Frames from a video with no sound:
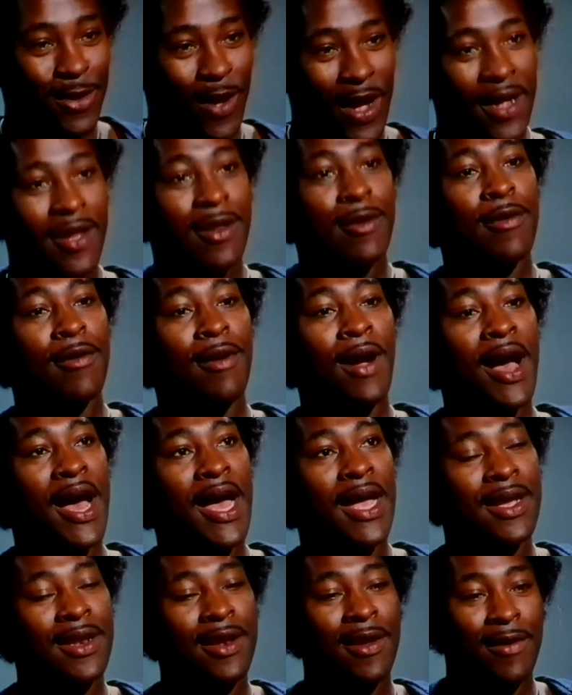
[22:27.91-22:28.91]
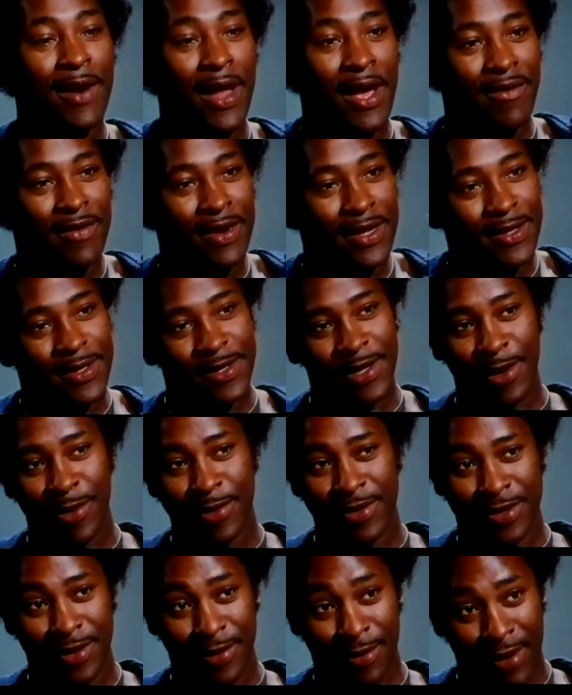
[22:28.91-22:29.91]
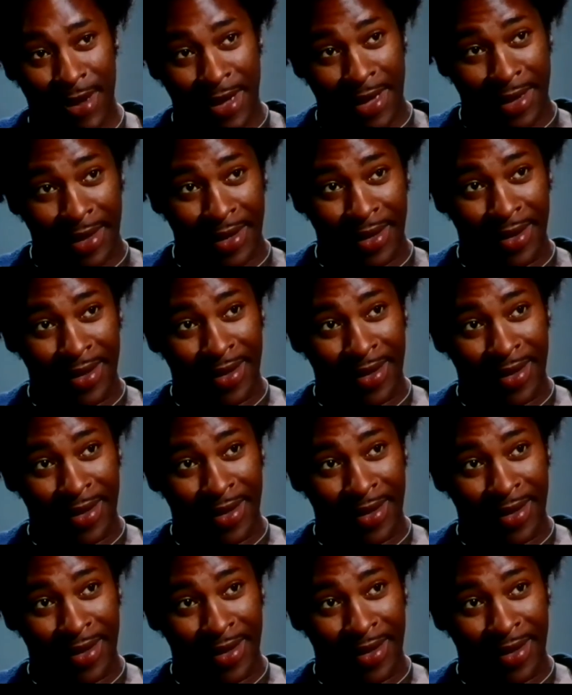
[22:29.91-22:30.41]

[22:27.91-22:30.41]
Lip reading: So I can cry, you know, and have an excuse to cry,